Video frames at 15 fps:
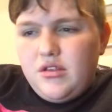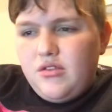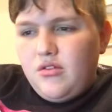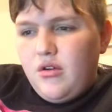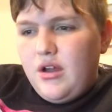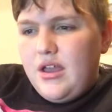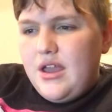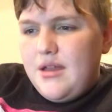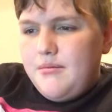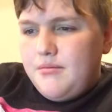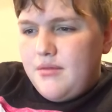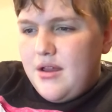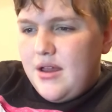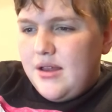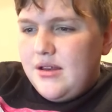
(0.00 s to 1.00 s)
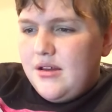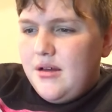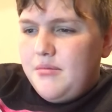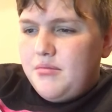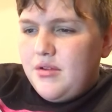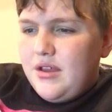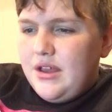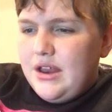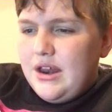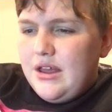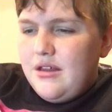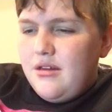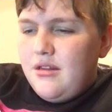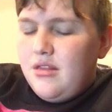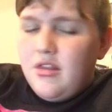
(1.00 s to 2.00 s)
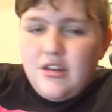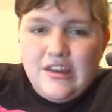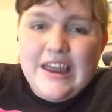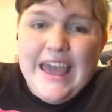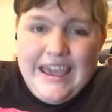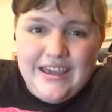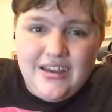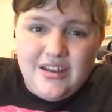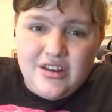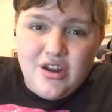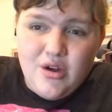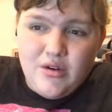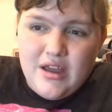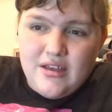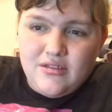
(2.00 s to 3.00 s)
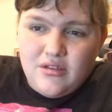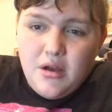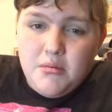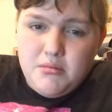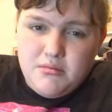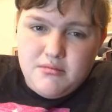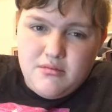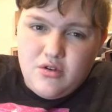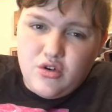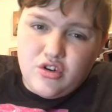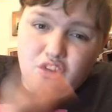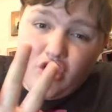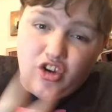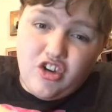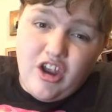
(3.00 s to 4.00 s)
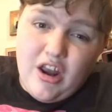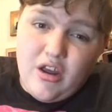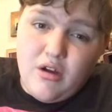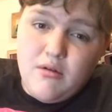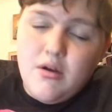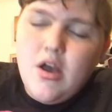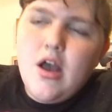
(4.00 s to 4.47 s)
So I ended up bringing in the tank known as or Dark Shadow.